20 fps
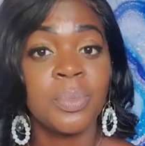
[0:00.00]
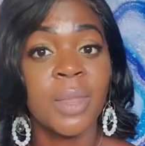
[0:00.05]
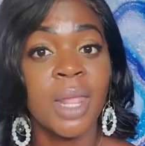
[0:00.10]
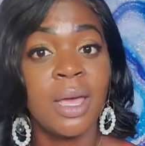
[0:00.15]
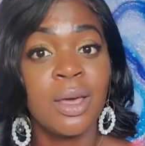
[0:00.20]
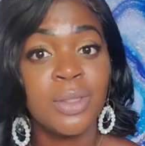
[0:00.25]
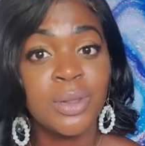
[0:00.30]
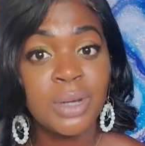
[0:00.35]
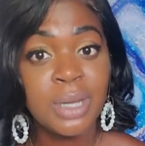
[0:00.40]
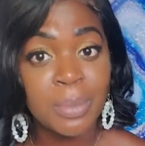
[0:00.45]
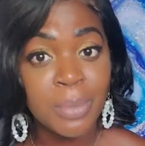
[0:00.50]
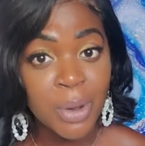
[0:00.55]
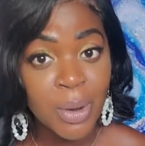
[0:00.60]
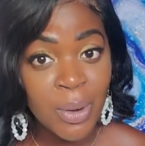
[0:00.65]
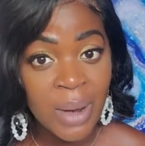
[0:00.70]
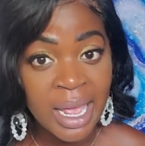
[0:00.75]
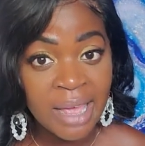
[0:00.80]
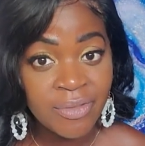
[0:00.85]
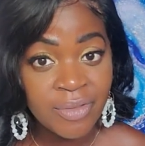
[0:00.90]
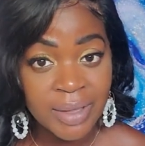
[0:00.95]
other
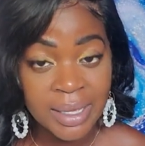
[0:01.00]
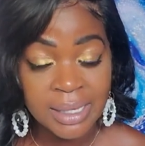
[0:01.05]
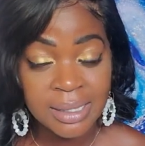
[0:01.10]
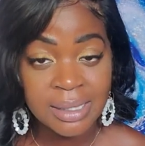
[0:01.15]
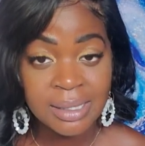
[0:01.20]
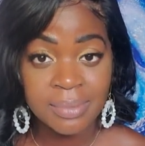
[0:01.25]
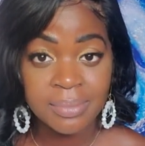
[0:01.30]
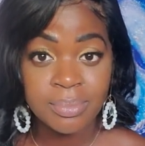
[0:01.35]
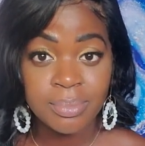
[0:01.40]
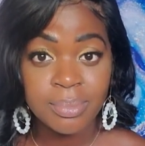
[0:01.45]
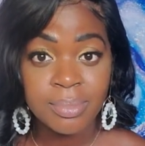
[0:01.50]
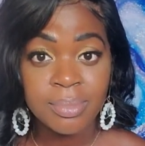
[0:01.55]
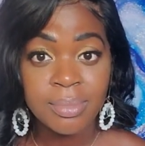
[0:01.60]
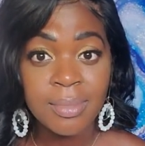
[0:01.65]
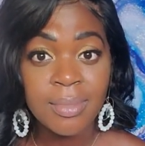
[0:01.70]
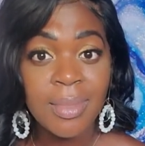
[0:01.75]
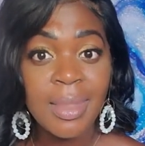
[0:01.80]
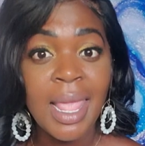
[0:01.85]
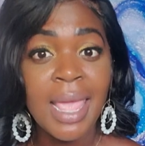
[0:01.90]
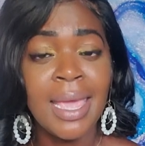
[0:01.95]
demographics.
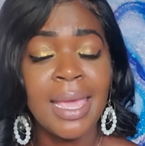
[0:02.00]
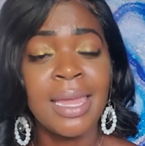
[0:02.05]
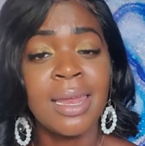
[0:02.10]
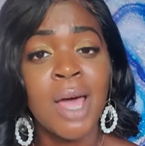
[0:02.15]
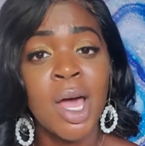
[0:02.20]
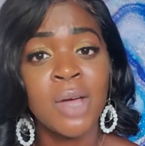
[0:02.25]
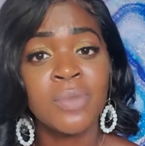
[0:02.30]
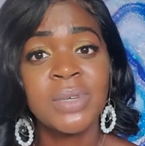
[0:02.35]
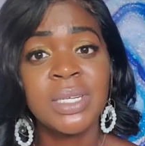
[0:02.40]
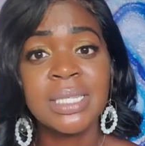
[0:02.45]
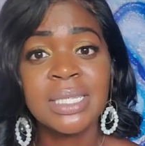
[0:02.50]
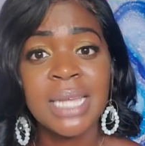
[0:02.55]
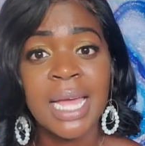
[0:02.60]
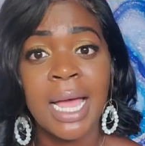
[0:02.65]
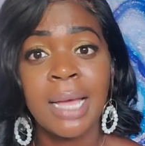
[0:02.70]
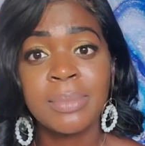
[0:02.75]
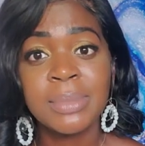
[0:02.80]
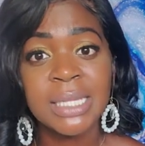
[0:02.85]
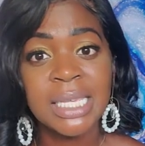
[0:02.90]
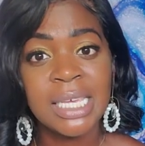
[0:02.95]
It
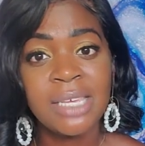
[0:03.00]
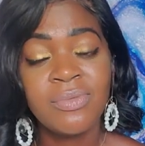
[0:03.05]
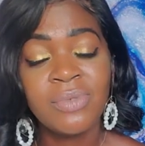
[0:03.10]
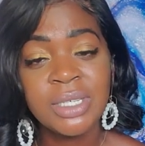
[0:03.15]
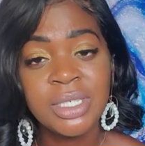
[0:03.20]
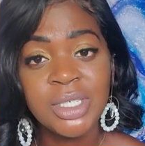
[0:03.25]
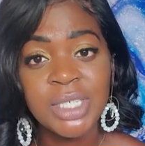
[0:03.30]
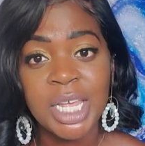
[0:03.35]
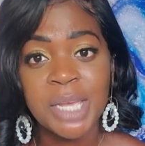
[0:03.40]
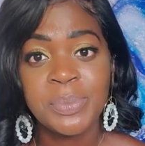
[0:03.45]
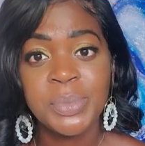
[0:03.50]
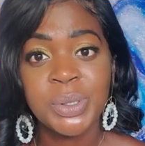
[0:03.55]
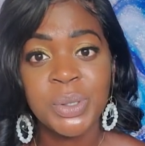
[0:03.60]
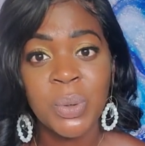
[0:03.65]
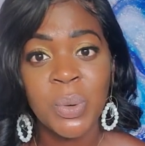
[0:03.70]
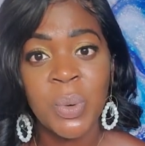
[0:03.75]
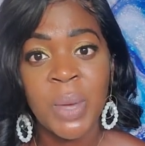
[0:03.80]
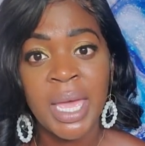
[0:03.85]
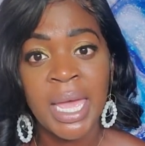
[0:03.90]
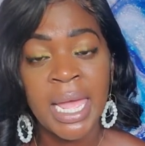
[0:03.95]
oftentimes even shapes the
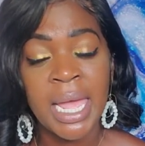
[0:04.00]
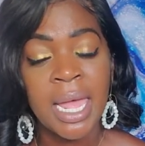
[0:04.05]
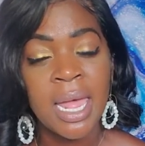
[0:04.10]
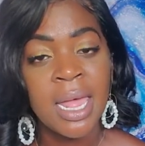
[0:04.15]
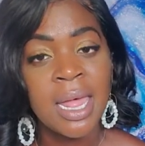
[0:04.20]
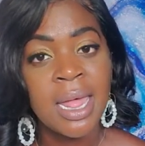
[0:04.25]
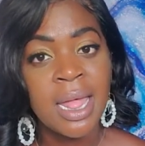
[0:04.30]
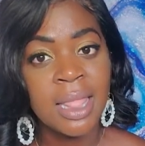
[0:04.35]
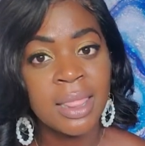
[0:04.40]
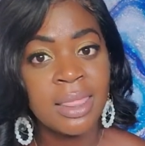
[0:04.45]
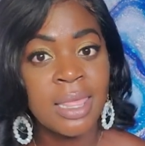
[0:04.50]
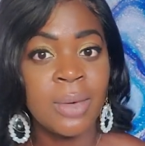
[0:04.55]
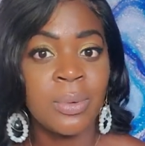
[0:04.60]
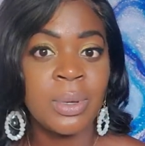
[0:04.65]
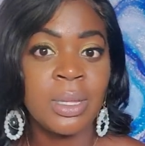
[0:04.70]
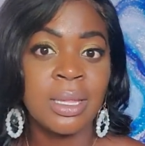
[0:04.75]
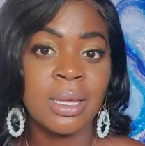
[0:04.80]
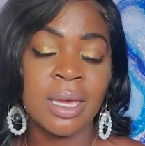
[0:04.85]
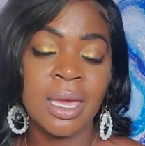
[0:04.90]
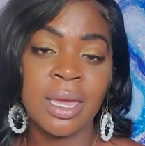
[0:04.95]
way that we
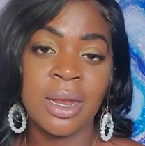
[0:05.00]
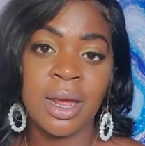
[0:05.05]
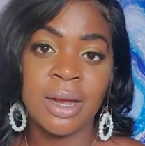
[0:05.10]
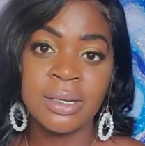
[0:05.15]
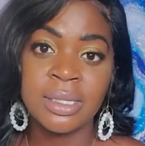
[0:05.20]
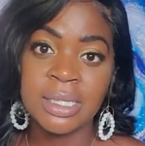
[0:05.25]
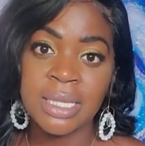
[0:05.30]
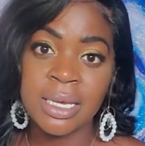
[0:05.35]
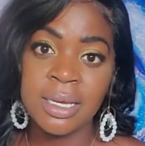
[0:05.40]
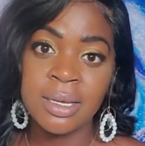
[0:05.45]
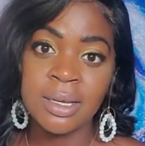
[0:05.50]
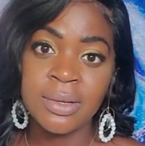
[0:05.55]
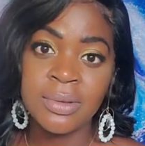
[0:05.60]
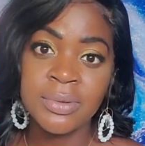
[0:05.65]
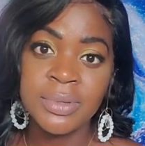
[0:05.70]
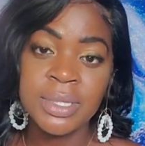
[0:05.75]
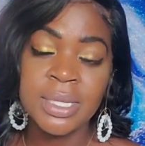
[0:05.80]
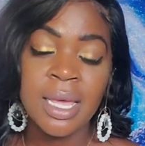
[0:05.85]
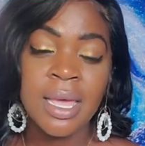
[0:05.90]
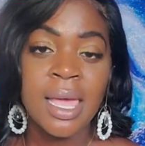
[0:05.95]
look at
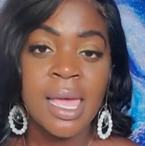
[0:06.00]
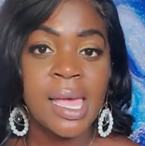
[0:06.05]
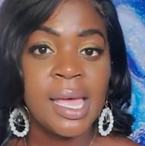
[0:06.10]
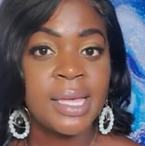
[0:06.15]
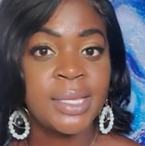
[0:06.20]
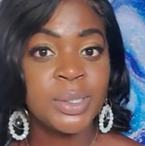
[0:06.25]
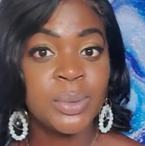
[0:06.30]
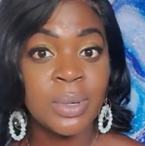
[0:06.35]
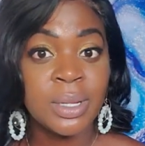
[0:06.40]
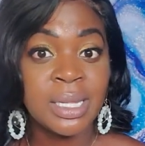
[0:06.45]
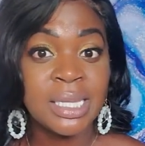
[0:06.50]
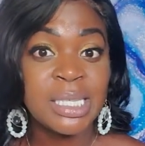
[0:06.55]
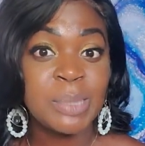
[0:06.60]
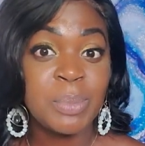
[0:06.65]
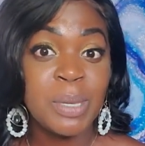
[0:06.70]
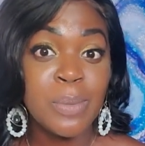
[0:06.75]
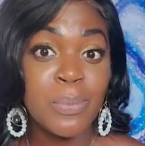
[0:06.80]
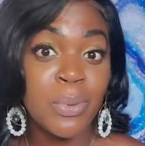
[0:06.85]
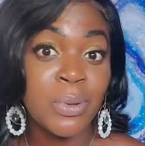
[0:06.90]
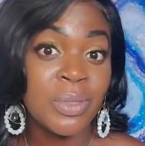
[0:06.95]
ourselves, as well as
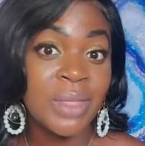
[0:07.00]
people